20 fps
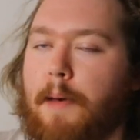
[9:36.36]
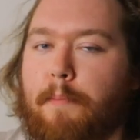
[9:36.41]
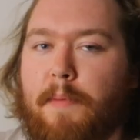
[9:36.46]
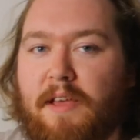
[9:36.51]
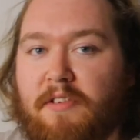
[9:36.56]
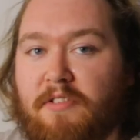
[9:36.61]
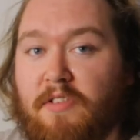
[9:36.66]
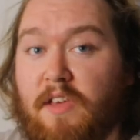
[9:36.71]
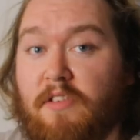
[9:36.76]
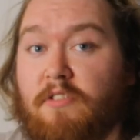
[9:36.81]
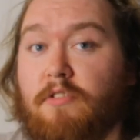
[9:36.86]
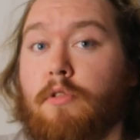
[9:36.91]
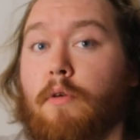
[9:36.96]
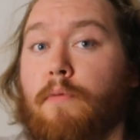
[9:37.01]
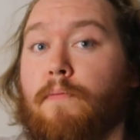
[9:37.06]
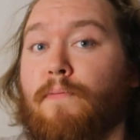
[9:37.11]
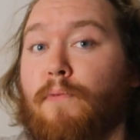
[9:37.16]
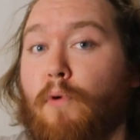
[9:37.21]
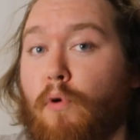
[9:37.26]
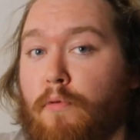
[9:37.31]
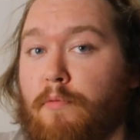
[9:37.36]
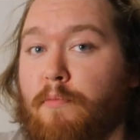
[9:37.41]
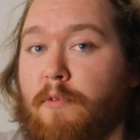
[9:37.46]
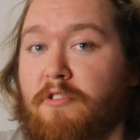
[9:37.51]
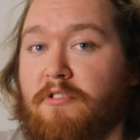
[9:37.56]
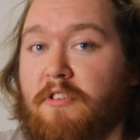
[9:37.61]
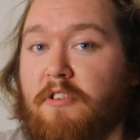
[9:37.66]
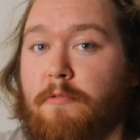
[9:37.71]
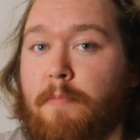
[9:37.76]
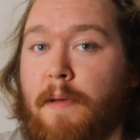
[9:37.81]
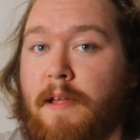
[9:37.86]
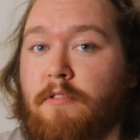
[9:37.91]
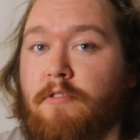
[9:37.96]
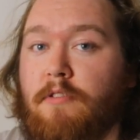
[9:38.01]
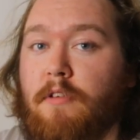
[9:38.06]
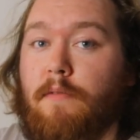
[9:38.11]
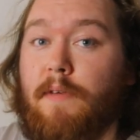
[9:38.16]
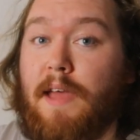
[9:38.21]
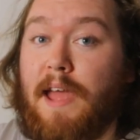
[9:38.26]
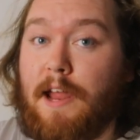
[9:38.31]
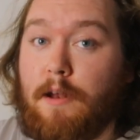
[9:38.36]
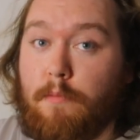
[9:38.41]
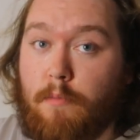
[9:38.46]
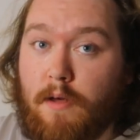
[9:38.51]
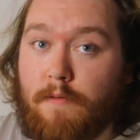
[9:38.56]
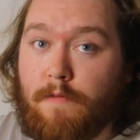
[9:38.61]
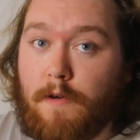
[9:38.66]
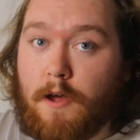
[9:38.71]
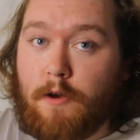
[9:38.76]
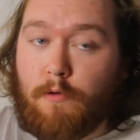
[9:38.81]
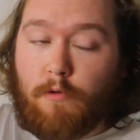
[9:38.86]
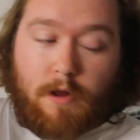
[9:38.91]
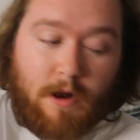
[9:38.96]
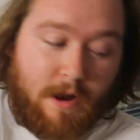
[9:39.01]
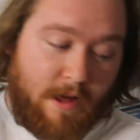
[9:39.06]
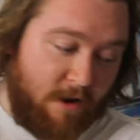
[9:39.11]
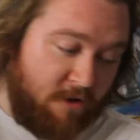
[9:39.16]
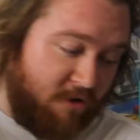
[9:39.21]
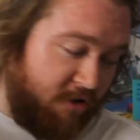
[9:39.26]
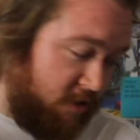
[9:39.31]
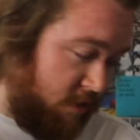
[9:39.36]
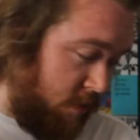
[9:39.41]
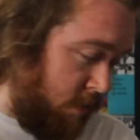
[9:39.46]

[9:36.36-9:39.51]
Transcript: that makes this the 4th most expensive in my vinyl collection.